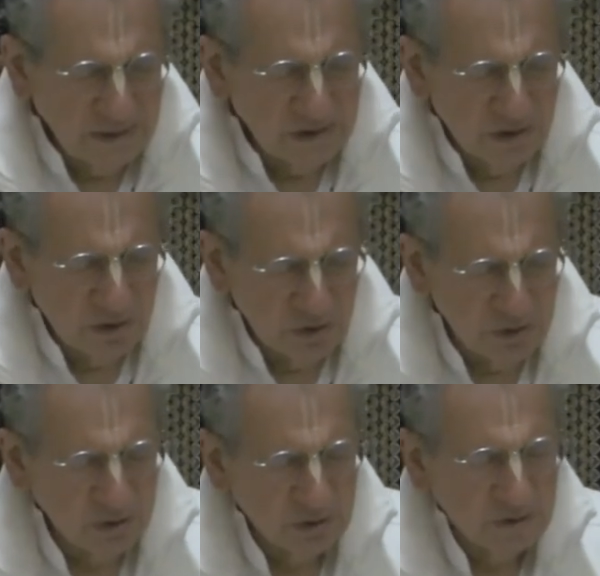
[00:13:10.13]
So,
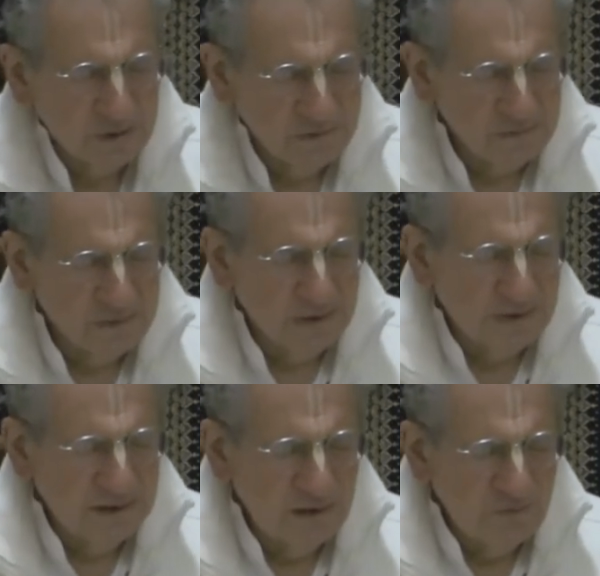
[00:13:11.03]

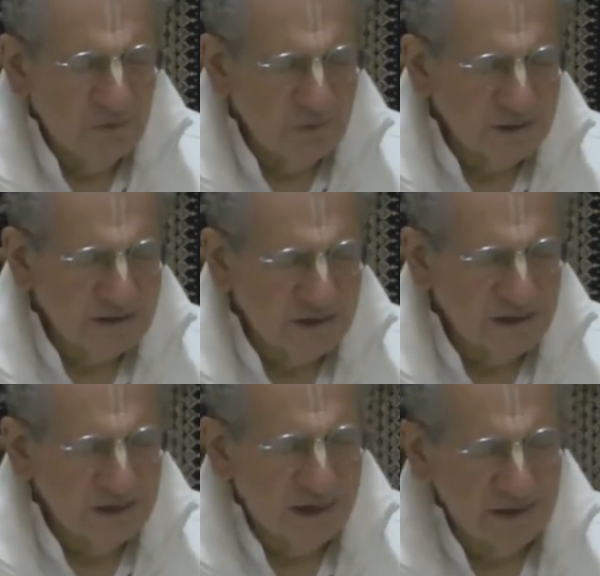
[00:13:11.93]
therefore, we
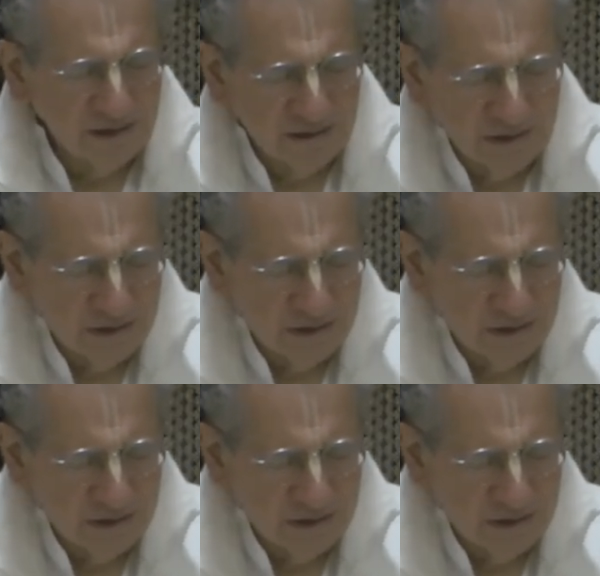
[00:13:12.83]
see that